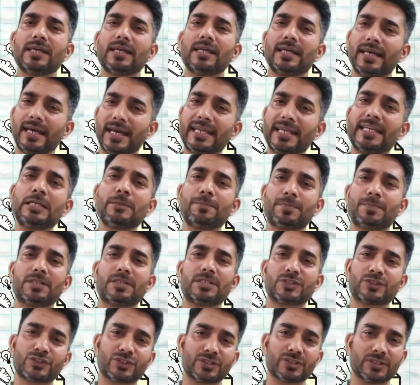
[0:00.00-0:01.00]
any
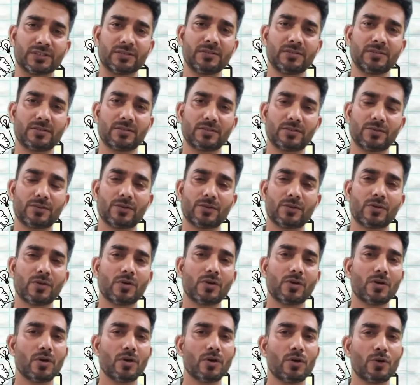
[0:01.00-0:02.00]
person
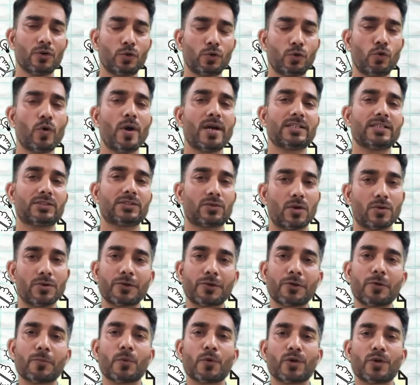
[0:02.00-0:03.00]
who has
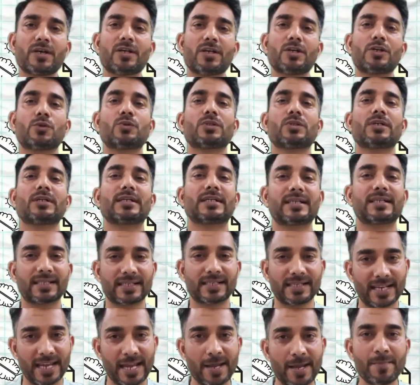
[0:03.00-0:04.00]
contributed to the
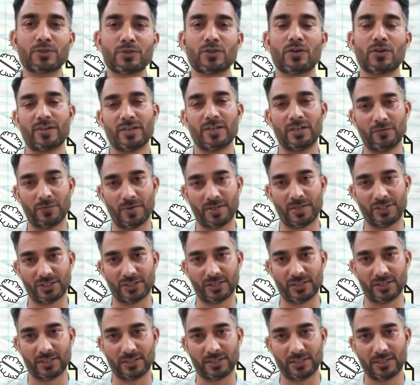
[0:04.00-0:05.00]
claims of an invention
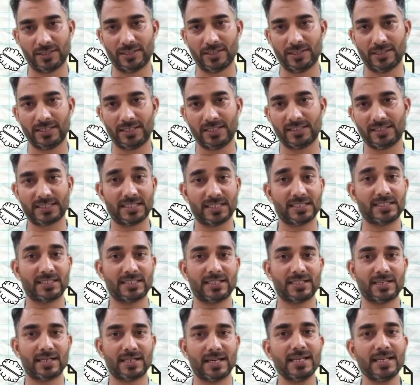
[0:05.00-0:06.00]
is
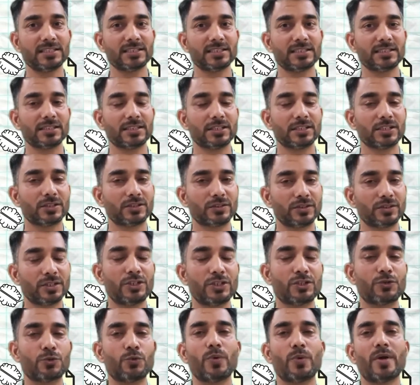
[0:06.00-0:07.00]
considered as the
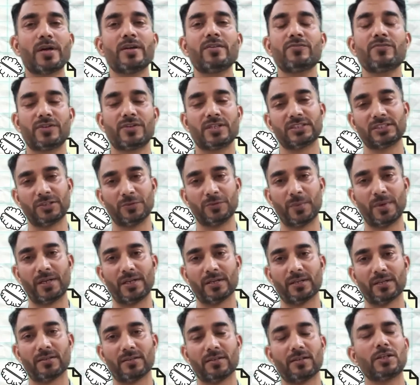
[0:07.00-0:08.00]
true and first inventor.
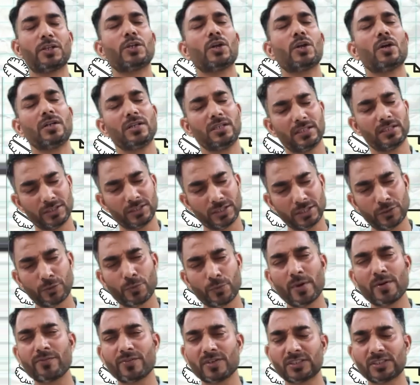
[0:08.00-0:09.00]
Not the true
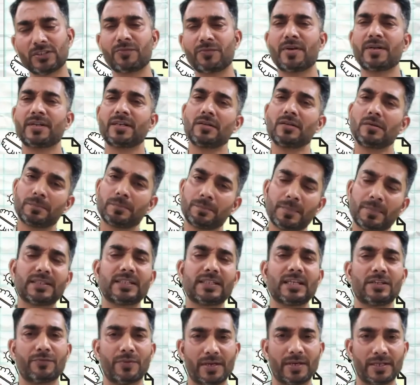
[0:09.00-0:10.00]
and first inventor, but the
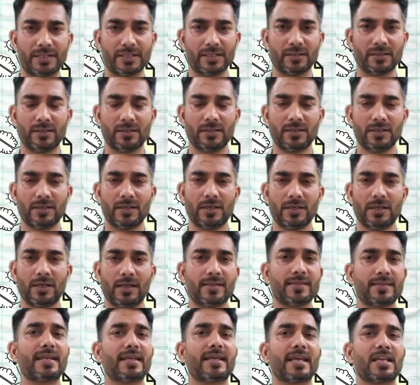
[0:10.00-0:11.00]
inventor.
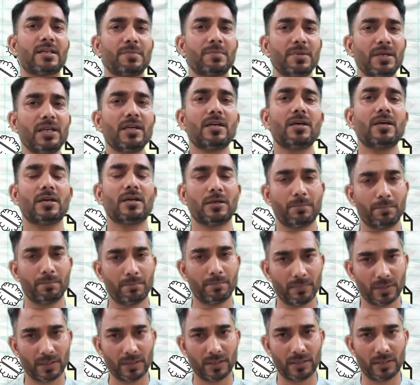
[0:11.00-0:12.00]
And there can be
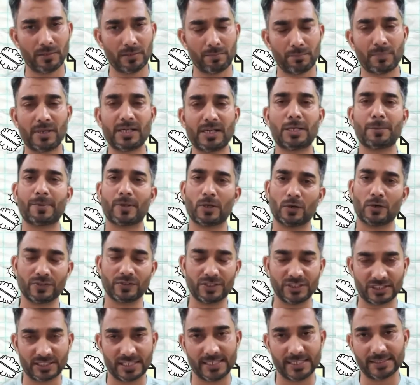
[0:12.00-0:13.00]
multiple of
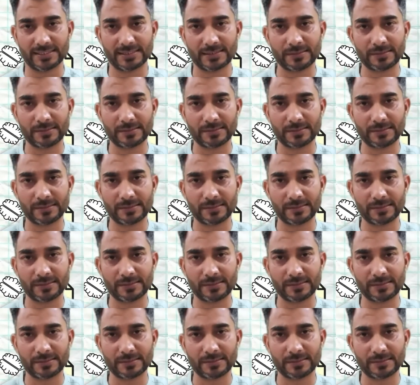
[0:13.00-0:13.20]
these guys.